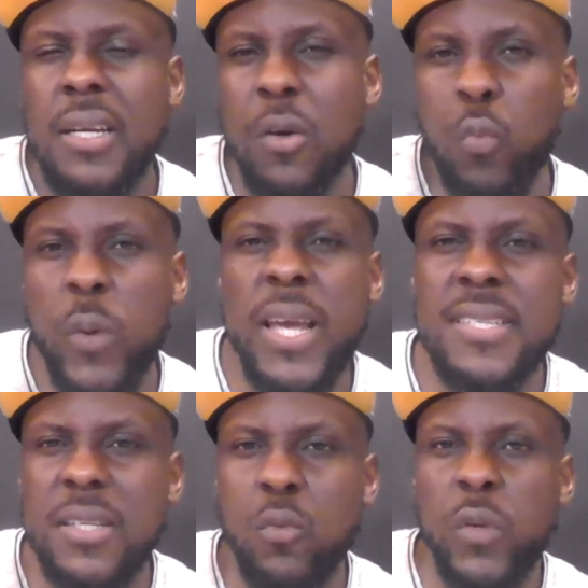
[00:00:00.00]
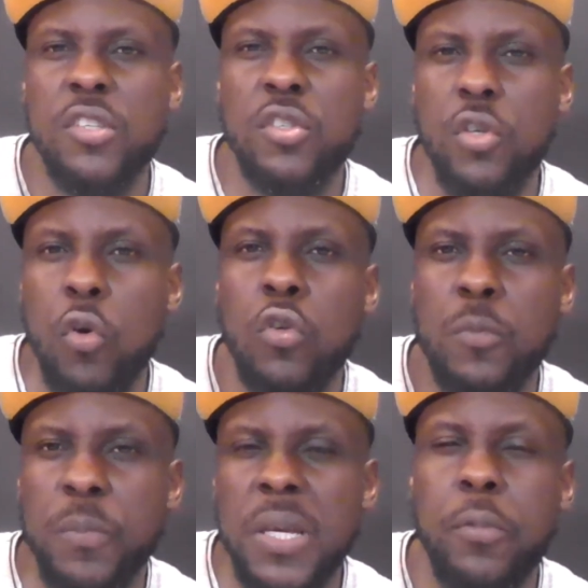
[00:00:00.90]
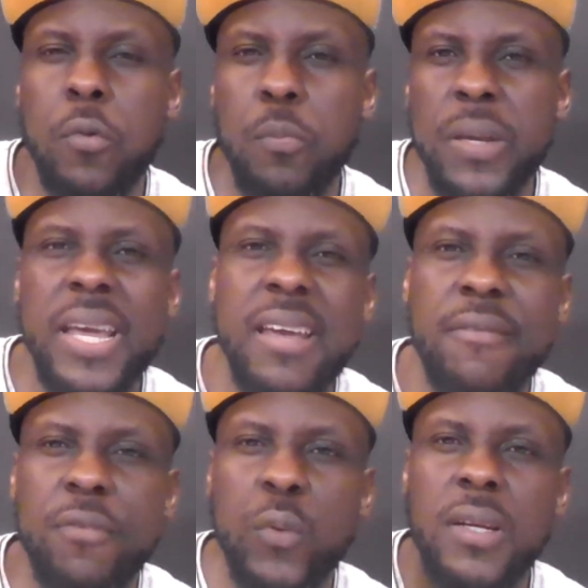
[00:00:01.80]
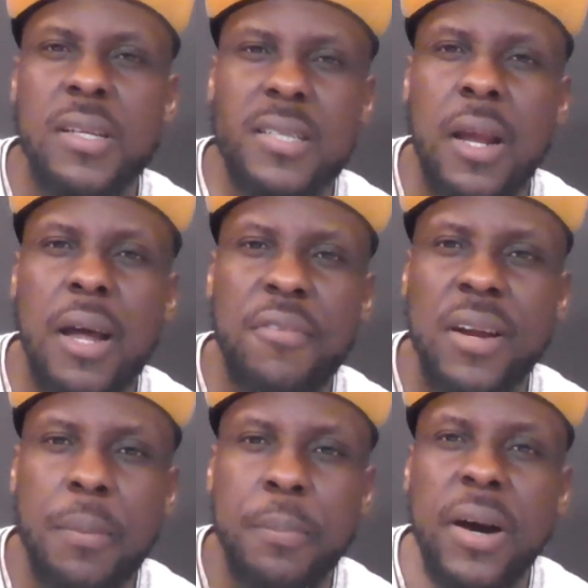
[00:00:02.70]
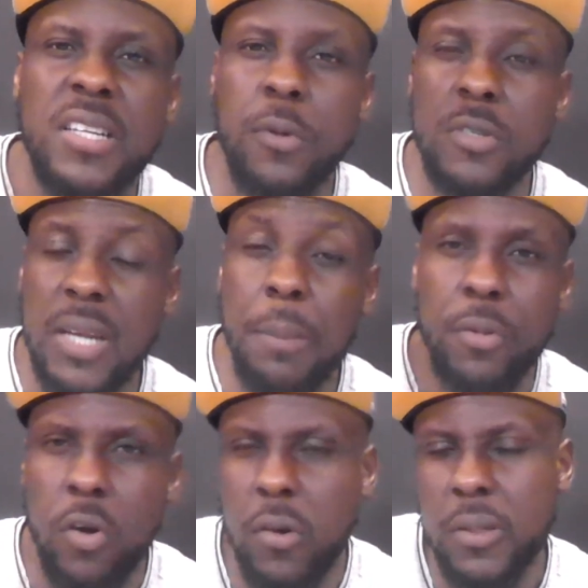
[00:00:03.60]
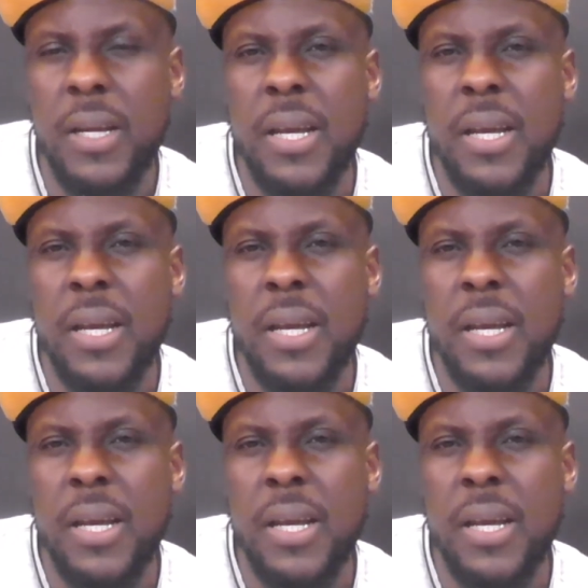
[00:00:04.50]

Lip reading: the ways in which those people behave with the South African passports abroad.